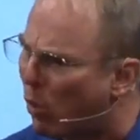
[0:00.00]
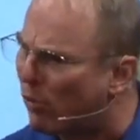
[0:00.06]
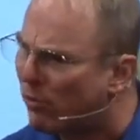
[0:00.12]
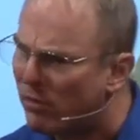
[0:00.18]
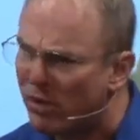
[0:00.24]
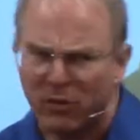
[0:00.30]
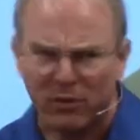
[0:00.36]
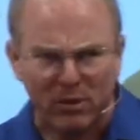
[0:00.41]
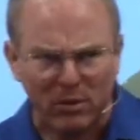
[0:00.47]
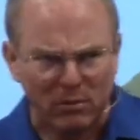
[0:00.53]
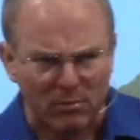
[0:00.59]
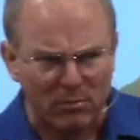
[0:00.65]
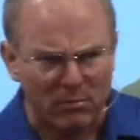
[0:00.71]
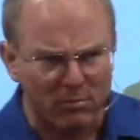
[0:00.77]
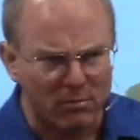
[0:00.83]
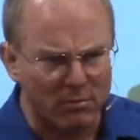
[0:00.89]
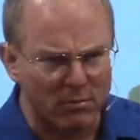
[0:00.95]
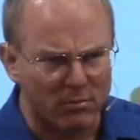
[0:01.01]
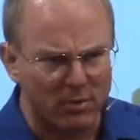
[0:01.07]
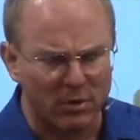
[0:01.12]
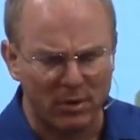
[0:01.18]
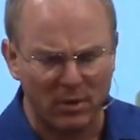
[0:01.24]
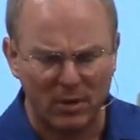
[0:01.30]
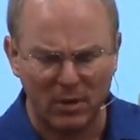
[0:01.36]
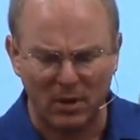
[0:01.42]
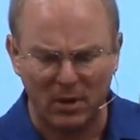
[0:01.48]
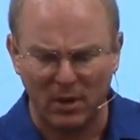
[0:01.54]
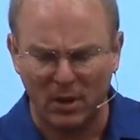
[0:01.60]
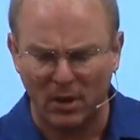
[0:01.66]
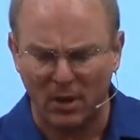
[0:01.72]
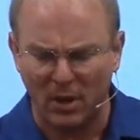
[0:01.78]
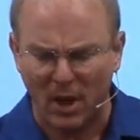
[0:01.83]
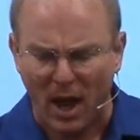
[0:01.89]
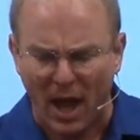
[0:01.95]
reason?
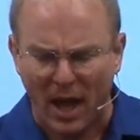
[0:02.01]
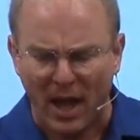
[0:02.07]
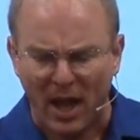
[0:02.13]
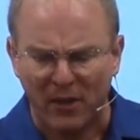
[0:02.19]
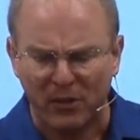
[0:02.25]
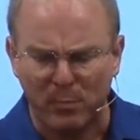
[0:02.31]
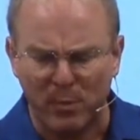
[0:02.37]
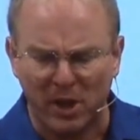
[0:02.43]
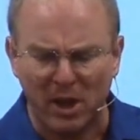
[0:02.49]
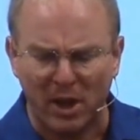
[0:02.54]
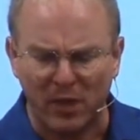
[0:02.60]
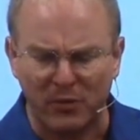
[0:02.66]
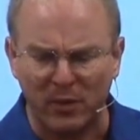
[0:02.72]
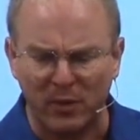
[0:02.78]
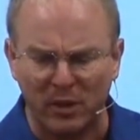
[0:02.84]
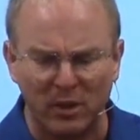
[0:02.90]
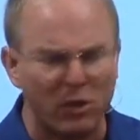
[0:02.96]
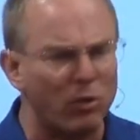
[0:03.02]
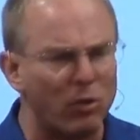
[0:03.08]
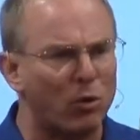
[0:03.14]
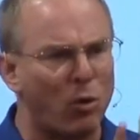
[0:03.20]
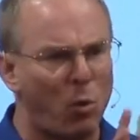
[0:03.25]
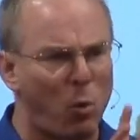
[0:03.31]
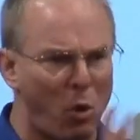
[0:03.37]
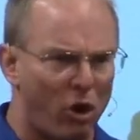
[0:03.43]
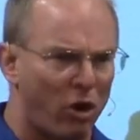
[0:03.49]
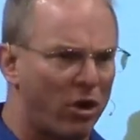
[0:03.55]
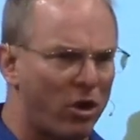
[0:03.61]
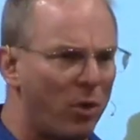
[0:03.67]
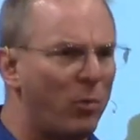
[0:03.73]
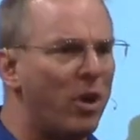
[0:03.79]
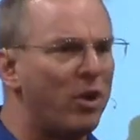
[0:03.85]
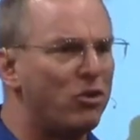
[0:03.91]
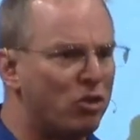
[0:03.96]
I ask because of a little quirk in
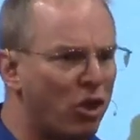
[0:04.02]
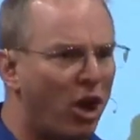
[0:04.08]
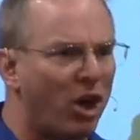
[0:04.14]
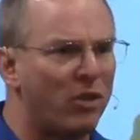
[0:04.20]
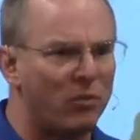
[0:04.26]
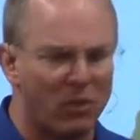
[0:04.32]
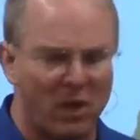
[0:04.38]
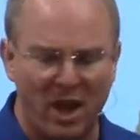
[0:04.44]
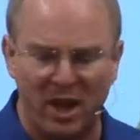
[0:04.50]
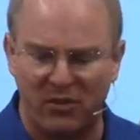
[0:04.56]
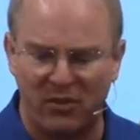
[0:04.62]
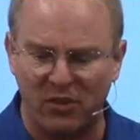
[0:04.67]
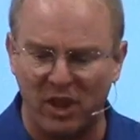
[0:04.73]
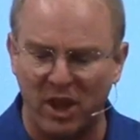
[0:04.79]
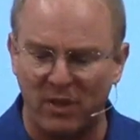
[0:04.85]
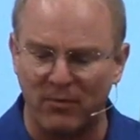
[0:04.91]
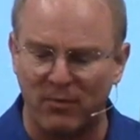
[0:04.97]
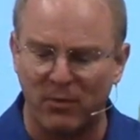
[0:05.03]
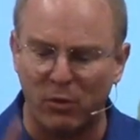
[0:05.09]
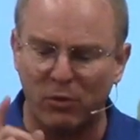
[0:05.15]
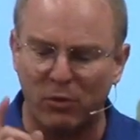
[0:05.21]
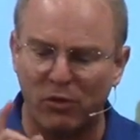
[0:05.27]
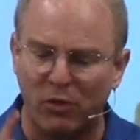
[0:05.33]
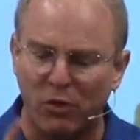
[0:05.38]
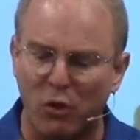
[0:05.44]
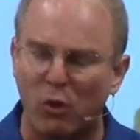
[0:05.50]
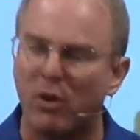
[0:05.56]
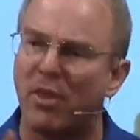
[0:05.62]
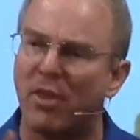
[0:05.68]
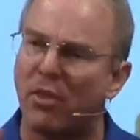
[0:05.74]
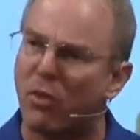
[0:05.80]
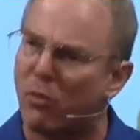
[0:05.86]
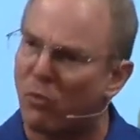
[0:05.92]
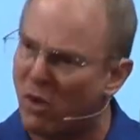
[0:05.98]
what John writes in verse
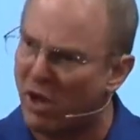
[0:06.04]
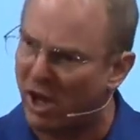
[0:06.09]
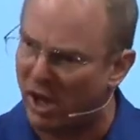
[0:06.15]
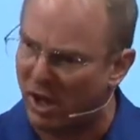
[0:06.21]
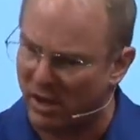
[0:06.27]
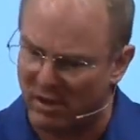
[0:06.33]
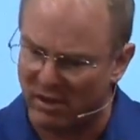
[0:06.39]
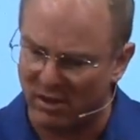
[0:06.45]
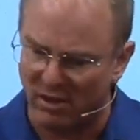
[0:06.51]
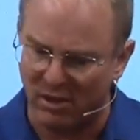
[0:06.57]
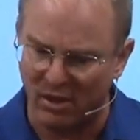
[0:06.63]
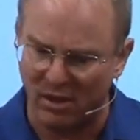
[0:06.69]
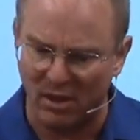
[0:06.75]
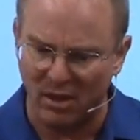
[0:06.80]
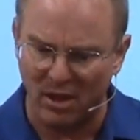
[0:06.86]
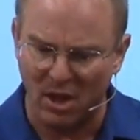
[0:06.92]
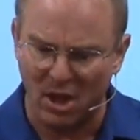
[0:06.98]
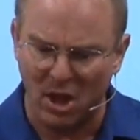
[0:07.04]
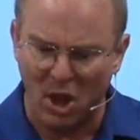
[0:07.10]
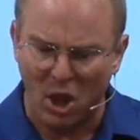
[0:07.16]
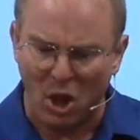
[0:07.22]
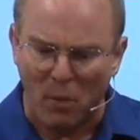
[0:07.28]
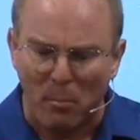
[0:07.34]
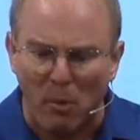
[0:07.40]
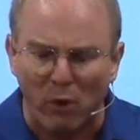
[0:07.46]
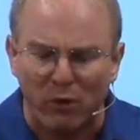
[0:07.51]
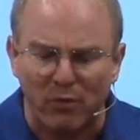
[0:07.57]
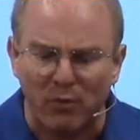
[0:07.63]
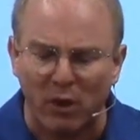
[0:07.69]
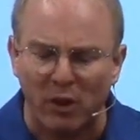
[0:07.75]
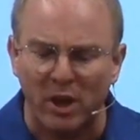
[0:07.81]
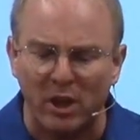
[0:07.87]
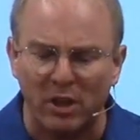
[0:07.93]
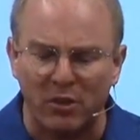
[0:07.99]
33. Most of
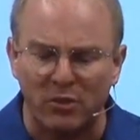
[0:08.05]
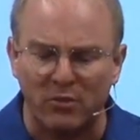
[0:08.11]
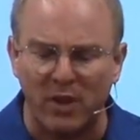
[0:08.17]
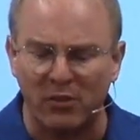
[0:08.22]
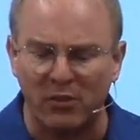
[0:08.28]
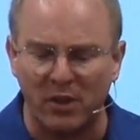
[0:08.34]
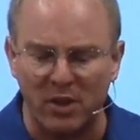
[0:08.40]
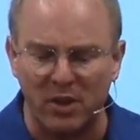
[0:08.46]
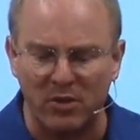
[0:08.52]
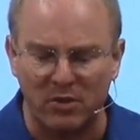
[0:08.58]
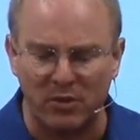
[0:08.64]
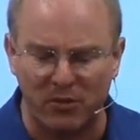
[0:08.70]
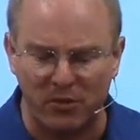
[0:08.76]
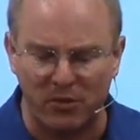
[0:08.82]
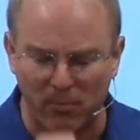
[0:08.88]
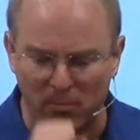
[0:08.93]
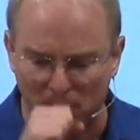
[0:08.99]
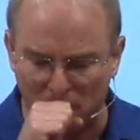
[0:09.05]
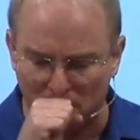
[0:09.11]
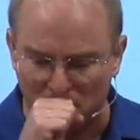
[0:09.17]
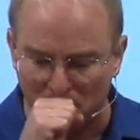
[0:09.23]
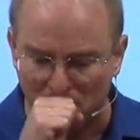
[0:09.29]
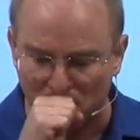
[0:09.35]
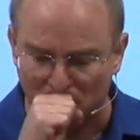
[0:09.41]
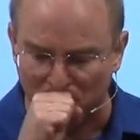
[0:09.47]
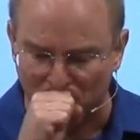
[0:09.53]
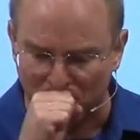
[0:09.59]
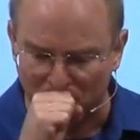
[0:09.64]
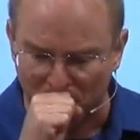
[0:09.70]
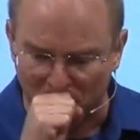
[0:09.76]
our English translations in